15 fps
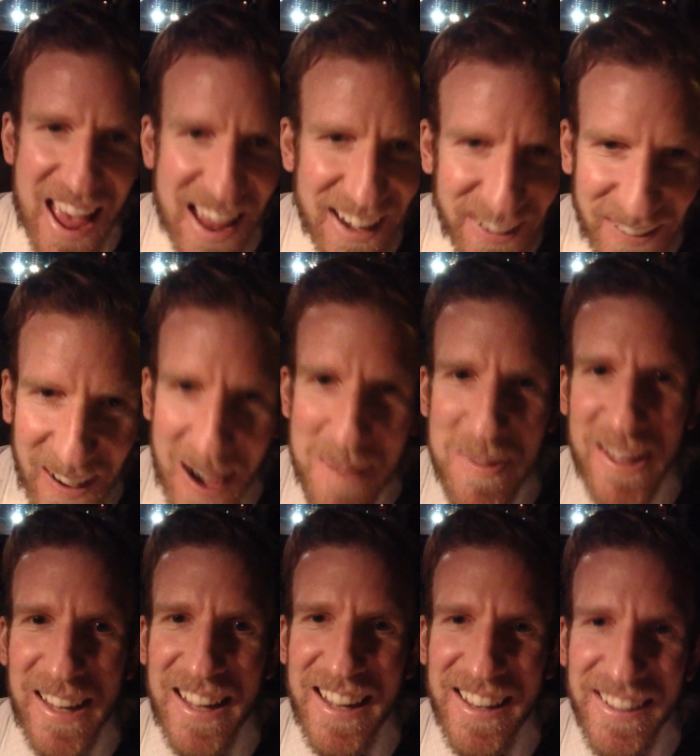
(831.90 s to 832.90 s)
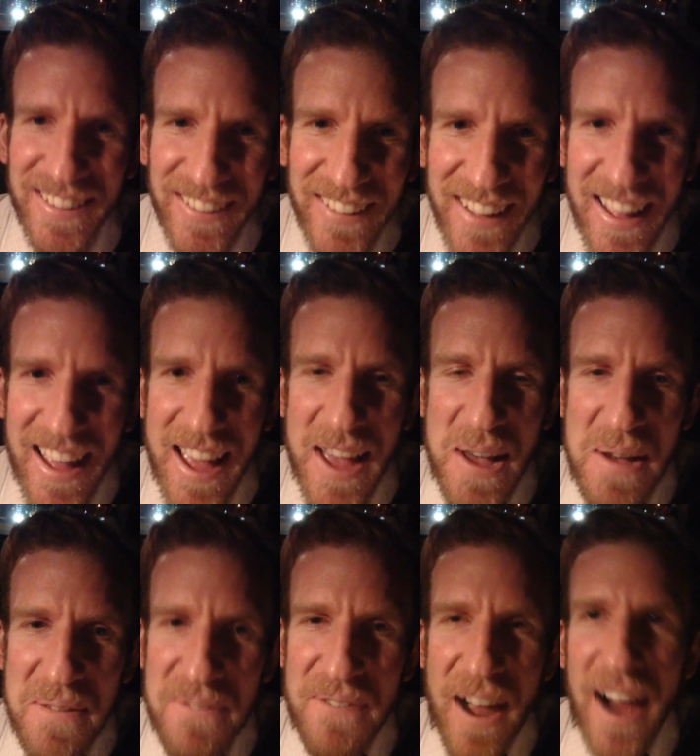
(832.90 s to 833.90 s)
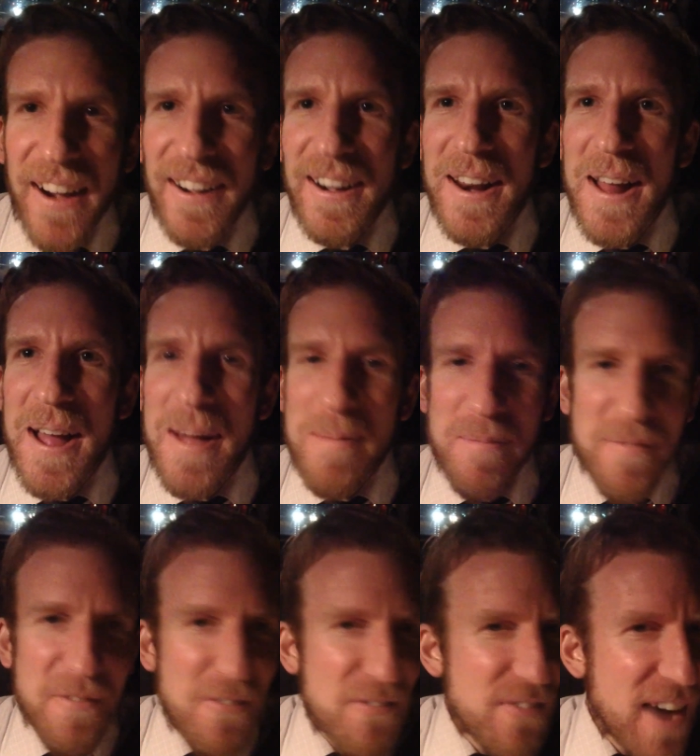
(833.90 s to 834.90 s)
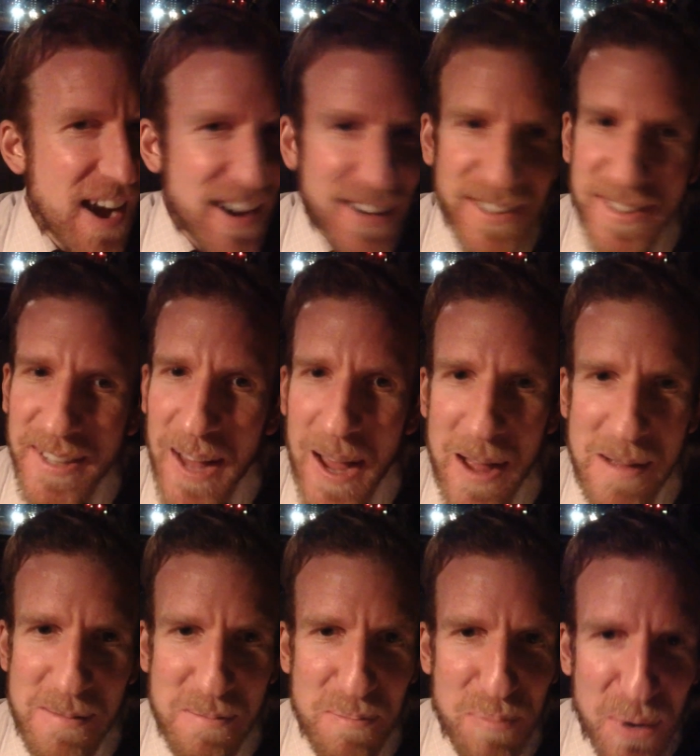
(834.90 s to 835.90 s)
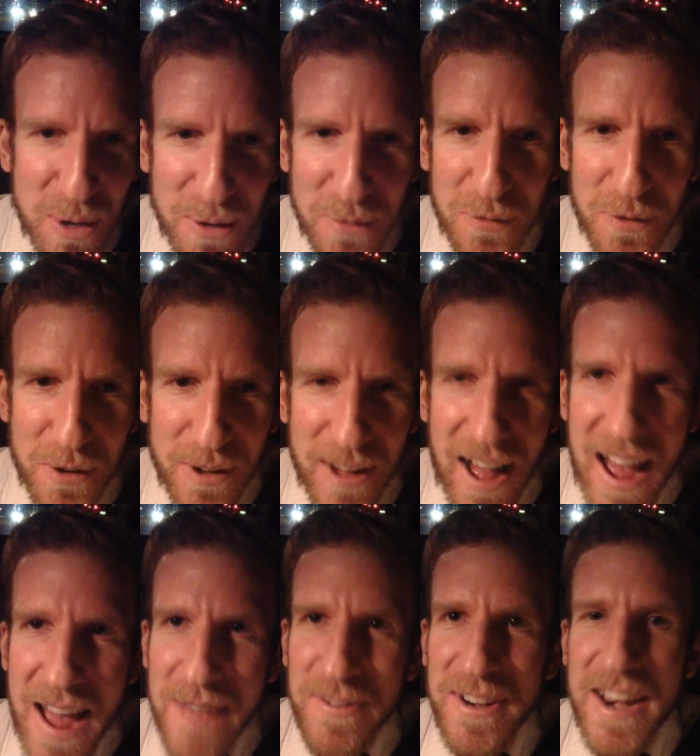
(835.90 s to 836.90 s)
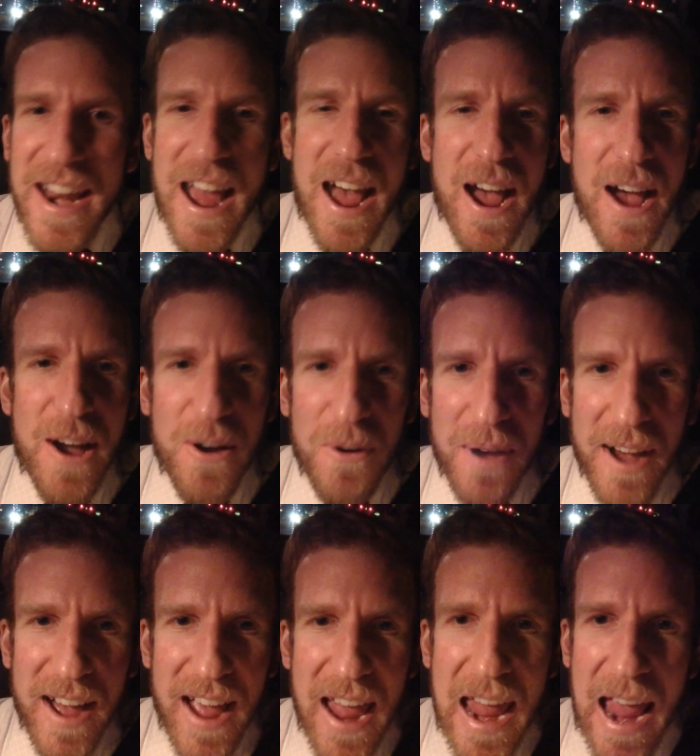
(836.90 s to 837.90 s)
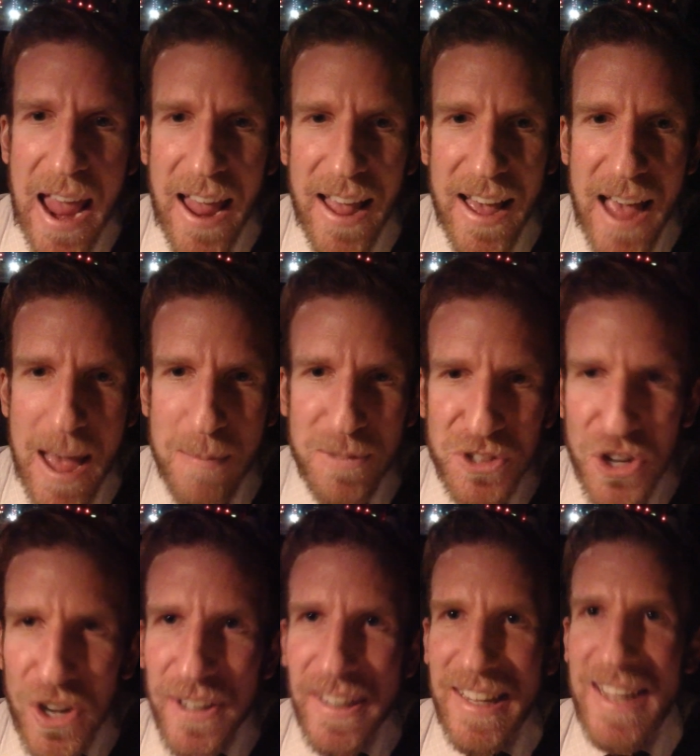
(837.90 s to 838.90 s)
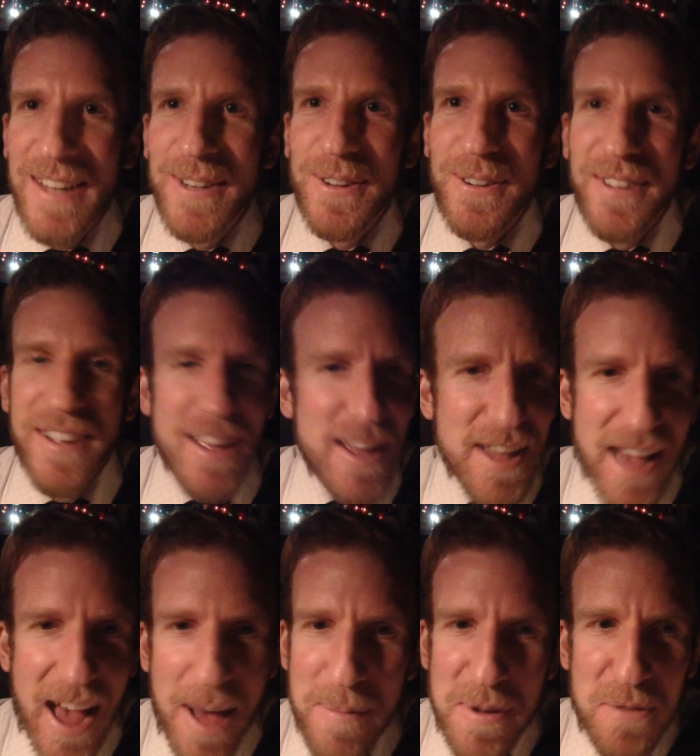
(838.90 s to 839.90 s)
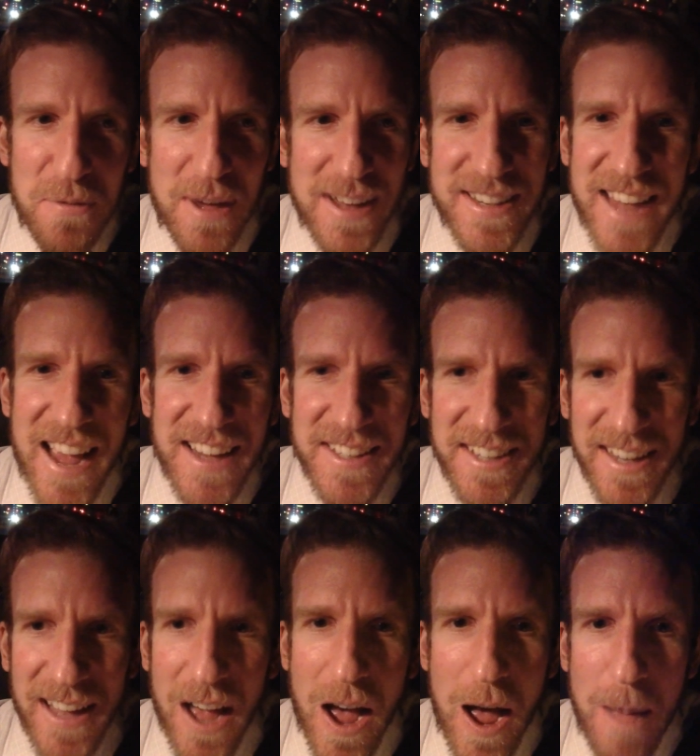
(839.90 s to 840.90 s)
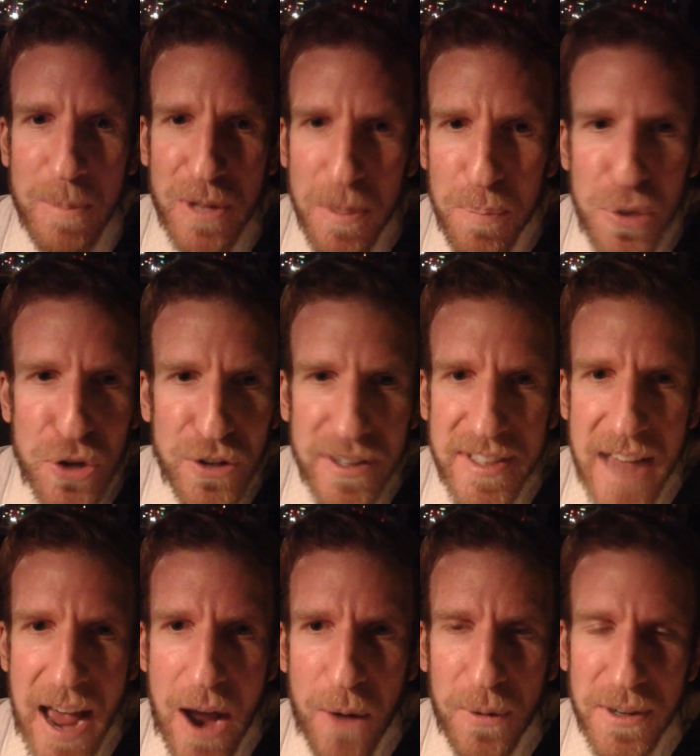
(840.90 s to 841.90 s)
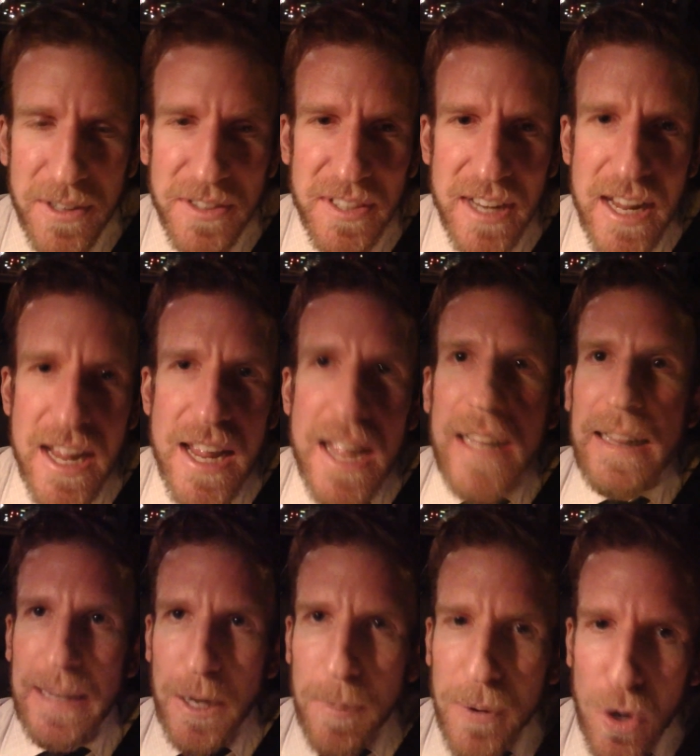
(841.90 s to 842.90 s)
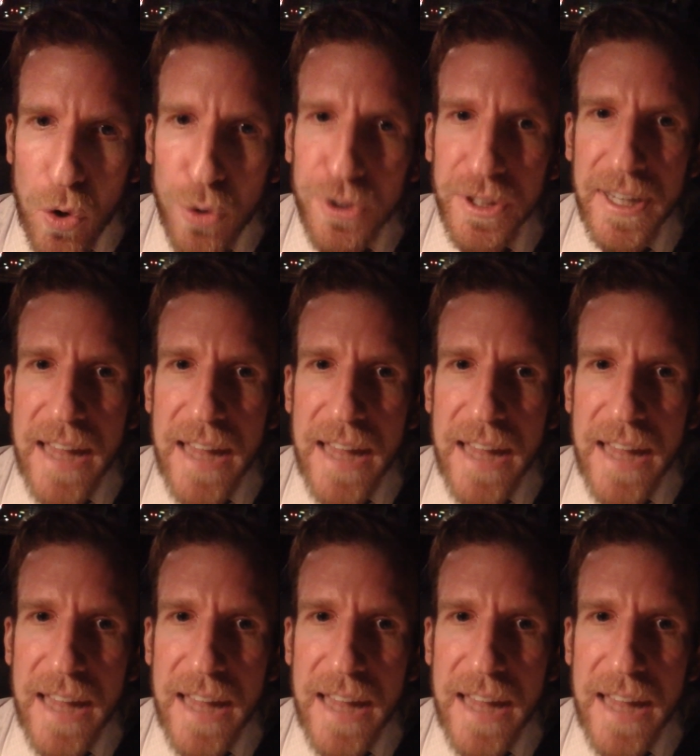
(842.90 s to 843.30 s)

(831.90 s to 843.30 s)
and grab the Kindle fired it up, fires up, beautiful. I have a now a Amazon Kindle. I mean, fantastic. Um, computer towers, a little bit older